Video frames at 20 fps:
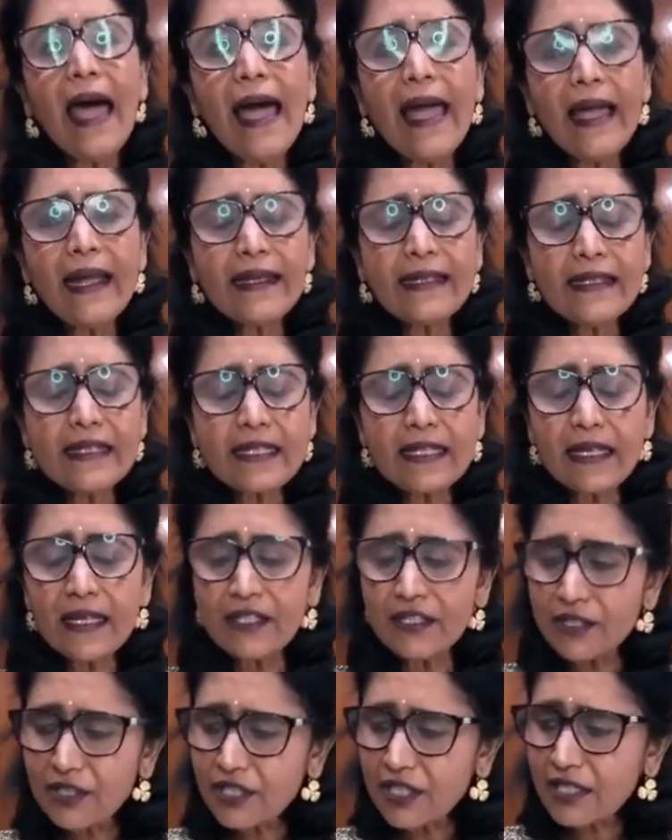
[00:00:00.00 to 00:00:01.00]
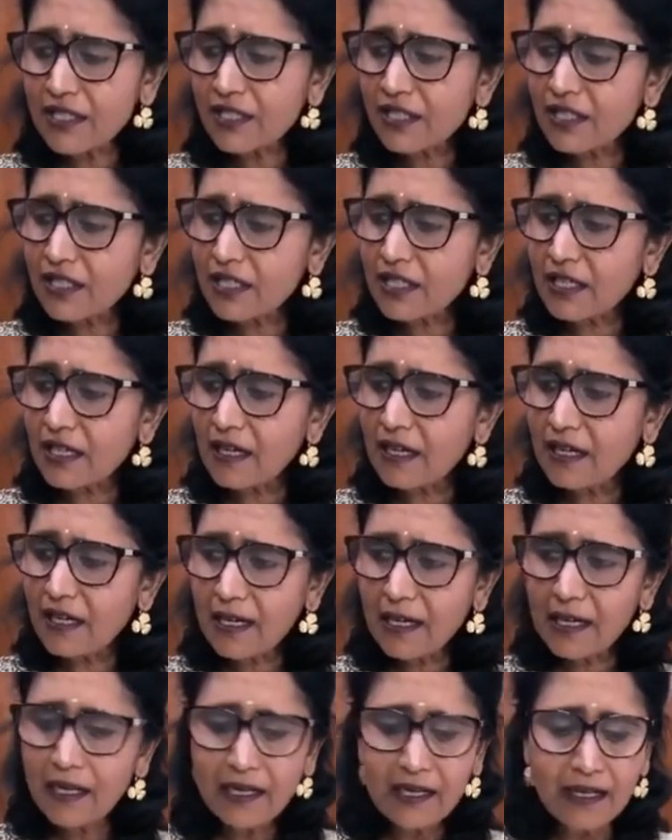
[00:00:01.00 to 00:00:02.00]
And just
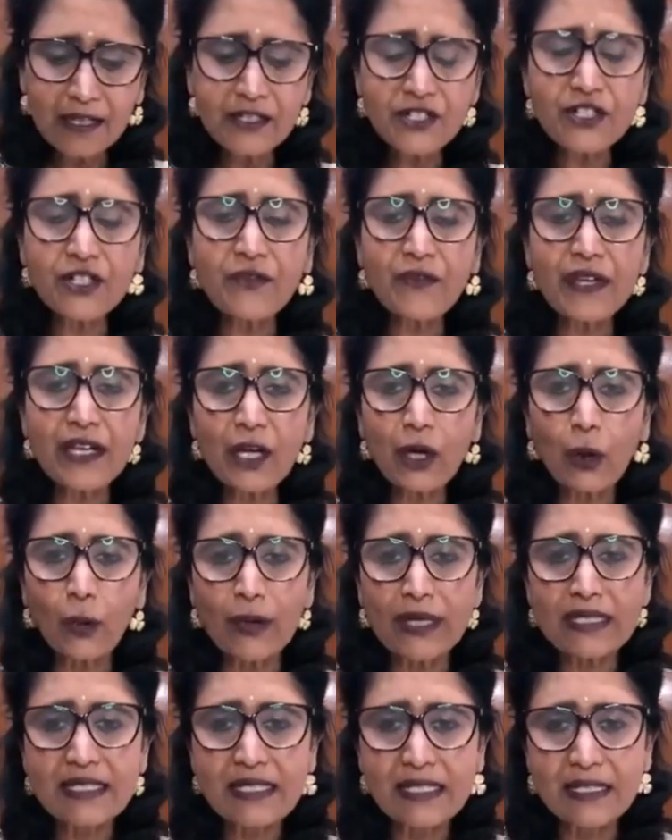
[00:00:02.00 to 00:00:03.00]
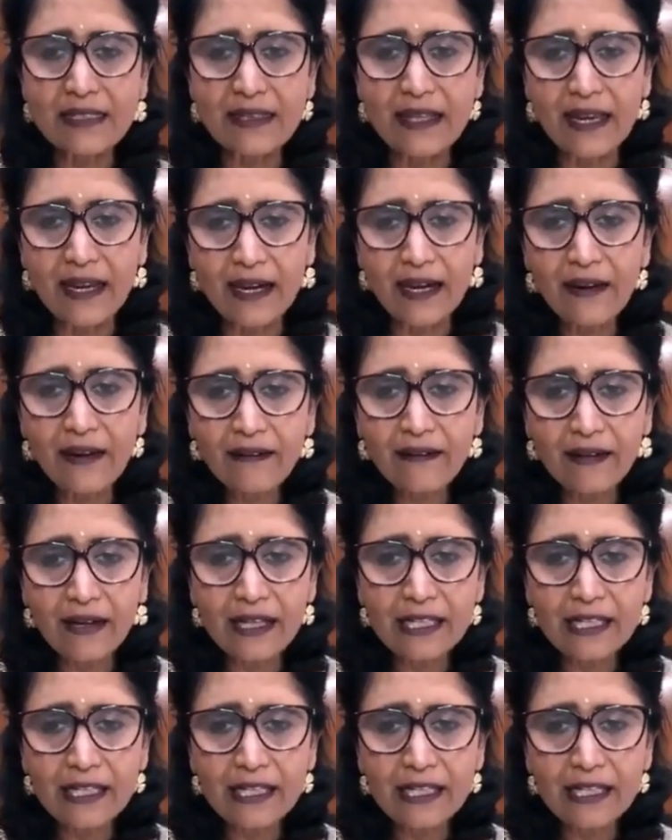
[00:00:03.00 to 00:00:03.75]
a trivia question there.